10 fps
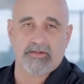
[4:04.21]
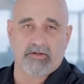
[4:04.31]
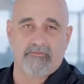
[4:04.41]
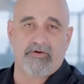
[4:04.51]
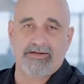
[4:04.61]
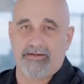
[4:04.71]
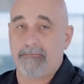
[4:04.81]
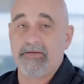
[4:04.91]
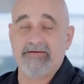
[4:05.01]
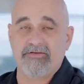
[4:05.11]
that you're going to find in a
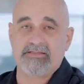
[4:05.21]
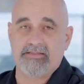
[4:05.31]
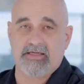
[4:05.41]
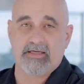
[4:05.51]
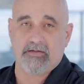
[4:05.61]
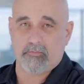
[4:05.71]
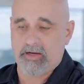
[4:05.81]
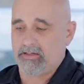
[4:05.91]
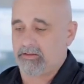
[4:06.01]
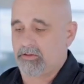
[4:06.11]
PVC
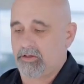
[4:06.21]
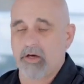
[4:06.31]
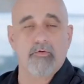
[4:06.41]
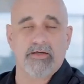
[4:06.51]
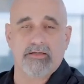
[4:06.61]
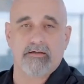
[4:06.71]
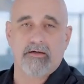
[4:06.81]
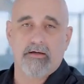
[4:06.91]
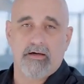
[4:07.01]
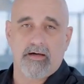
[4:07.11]
rated coating
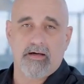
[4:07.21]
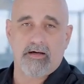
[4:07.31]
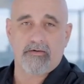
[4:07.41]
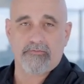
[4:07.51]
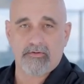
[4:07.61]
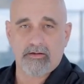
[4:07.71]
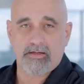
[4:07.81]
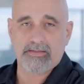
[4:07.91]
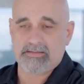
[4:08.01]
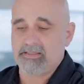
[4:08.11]
of
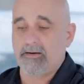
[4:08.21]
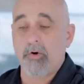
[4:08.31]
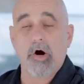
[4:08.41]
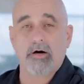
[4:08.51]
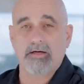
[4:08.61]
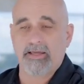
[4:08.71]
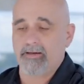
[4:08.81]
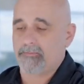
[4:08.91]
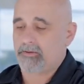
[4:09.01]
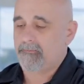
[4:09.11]
a CMR
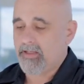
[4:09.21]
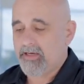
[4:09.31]
cable.